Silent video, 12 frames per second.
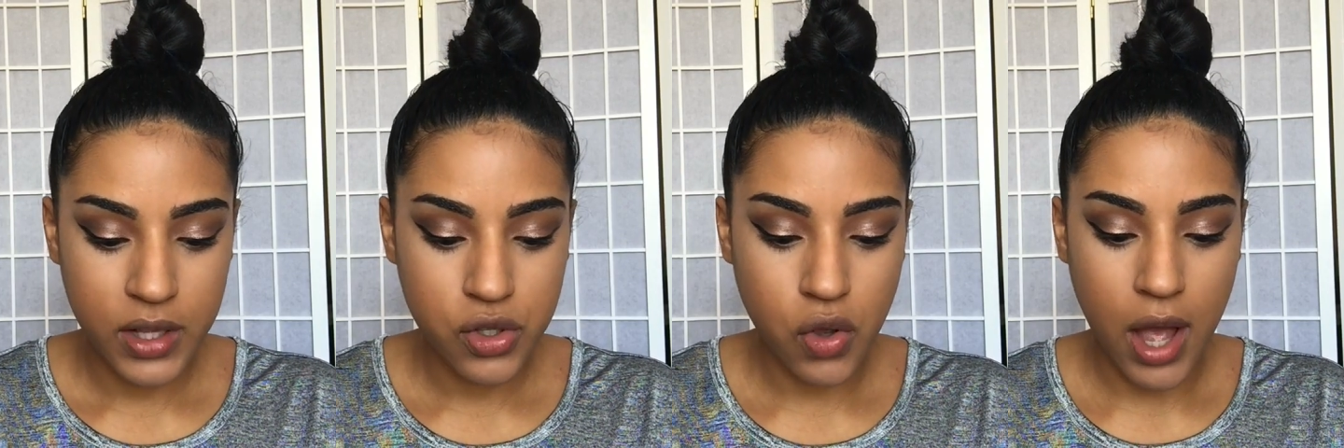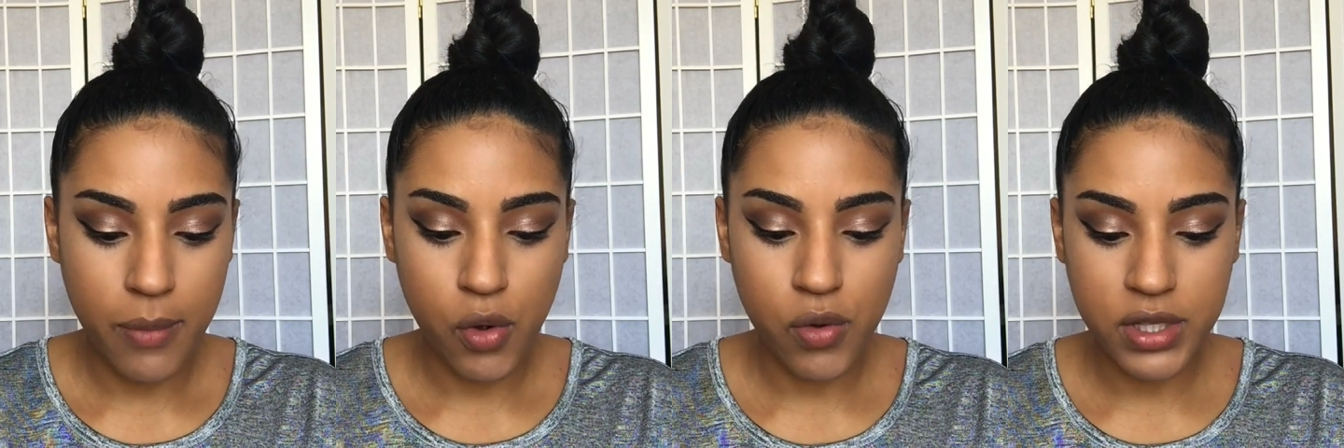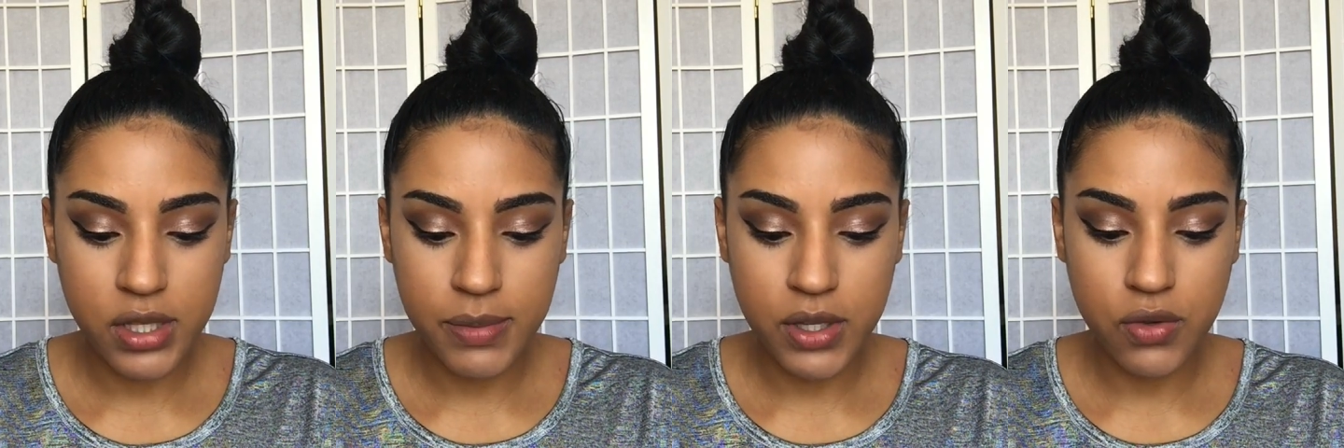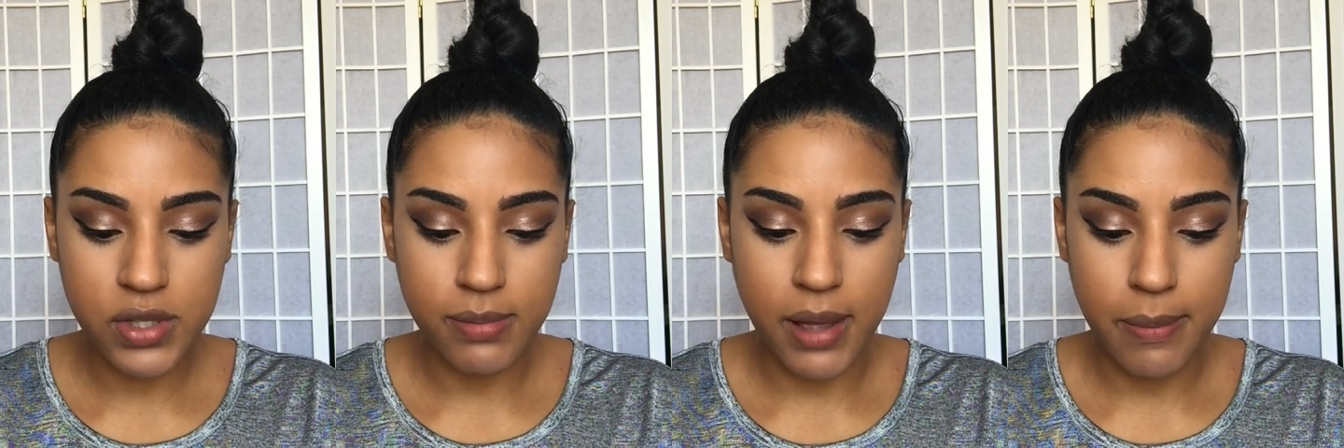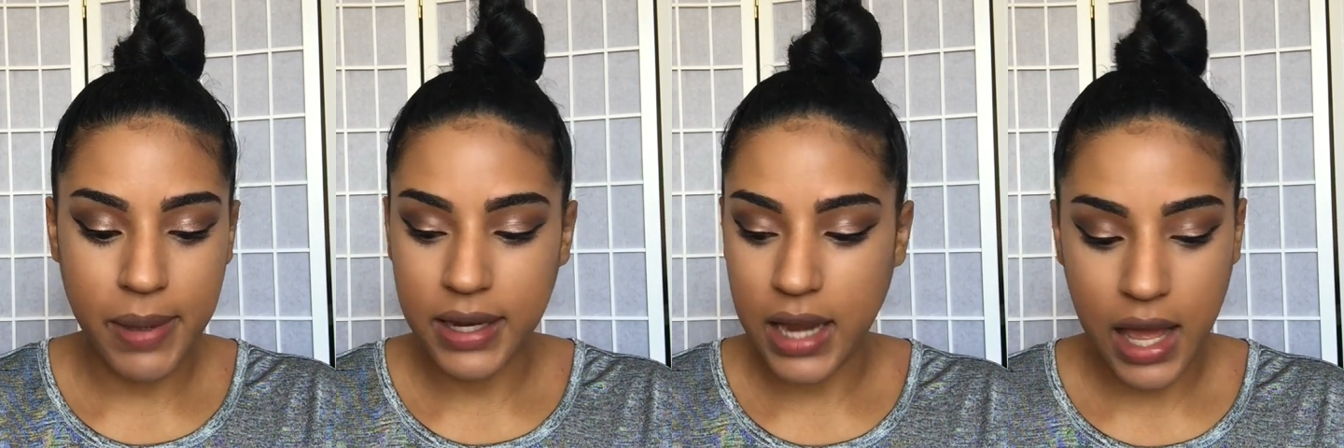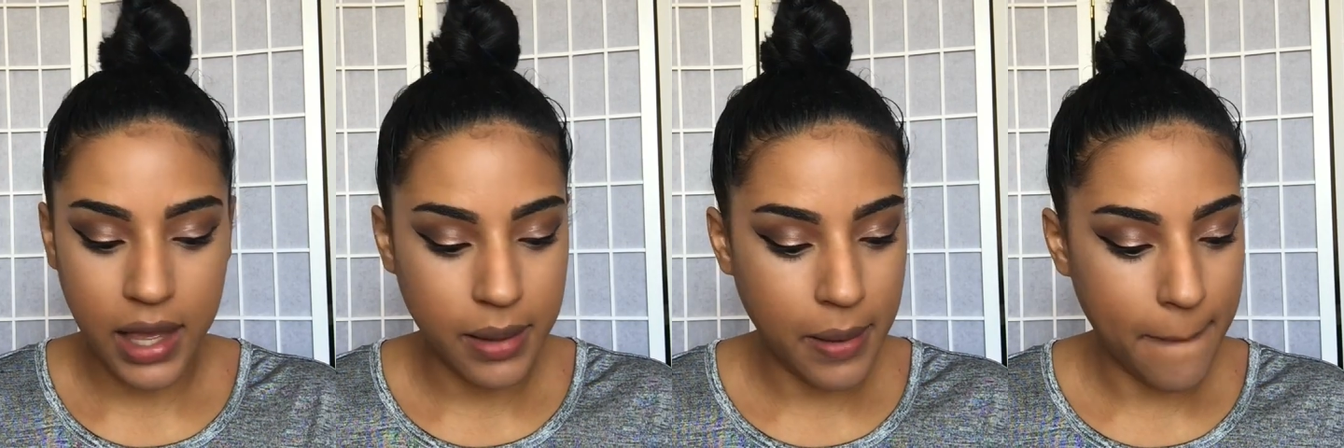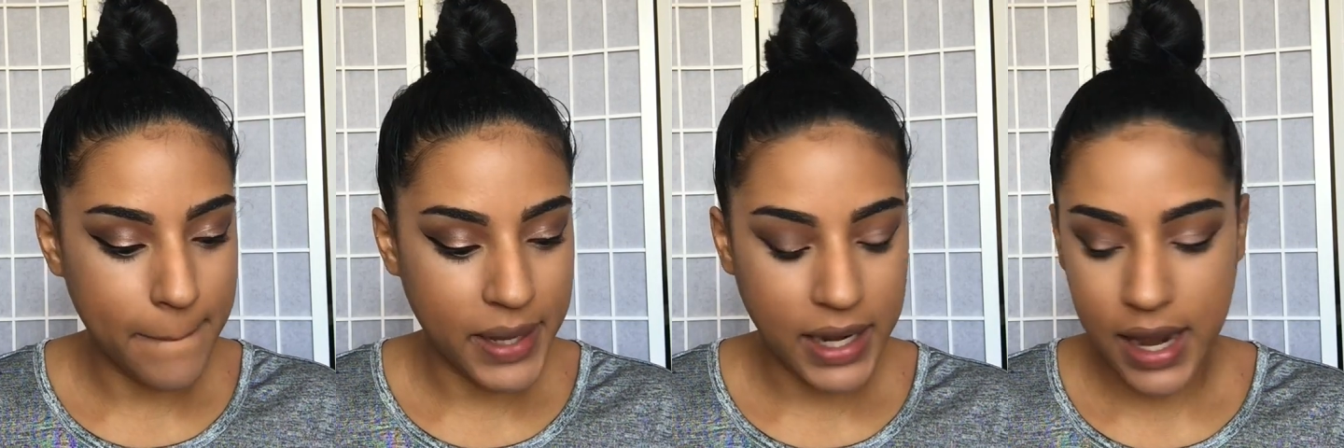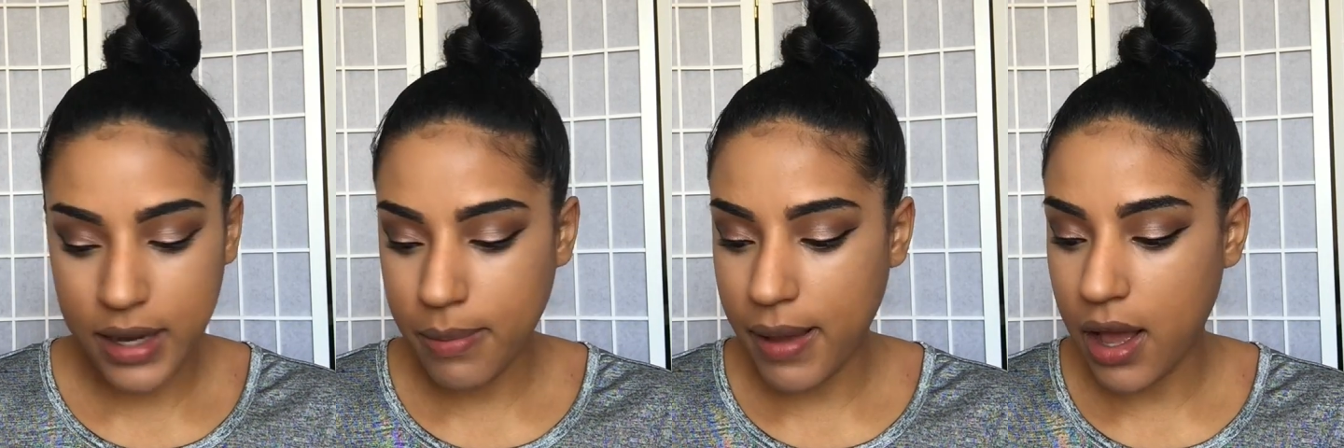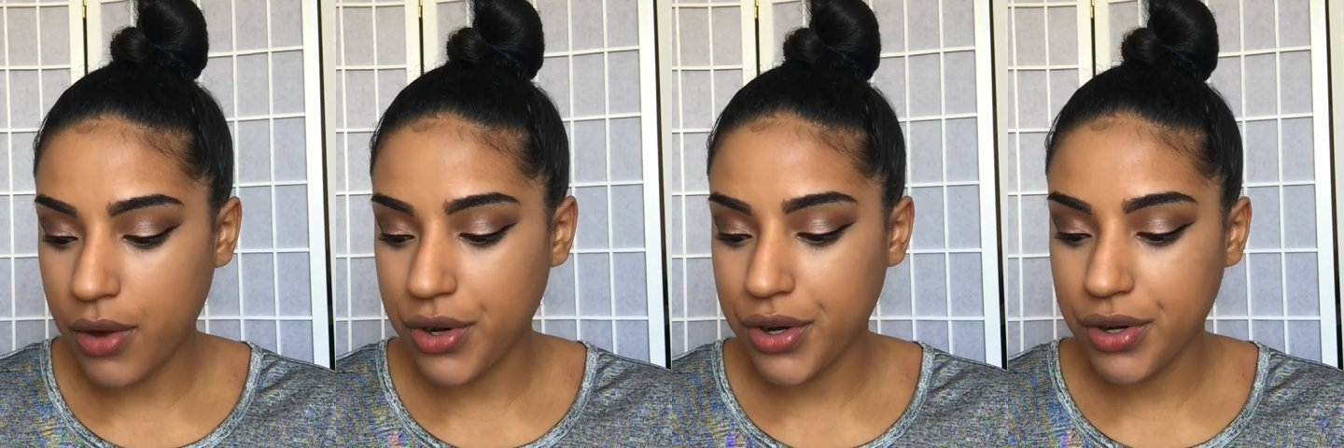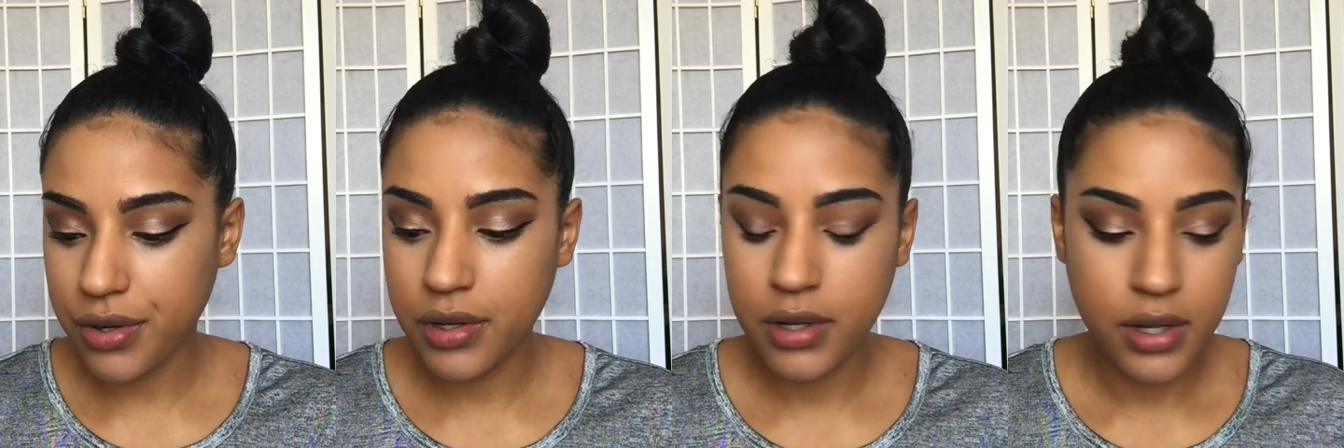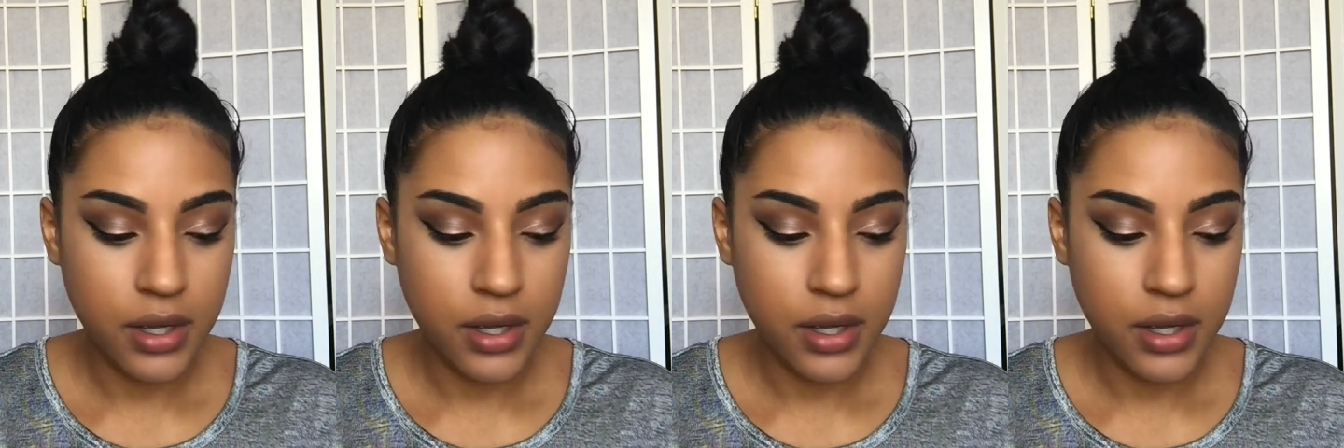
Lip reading: So I'm going to be using my NYE Banana powder.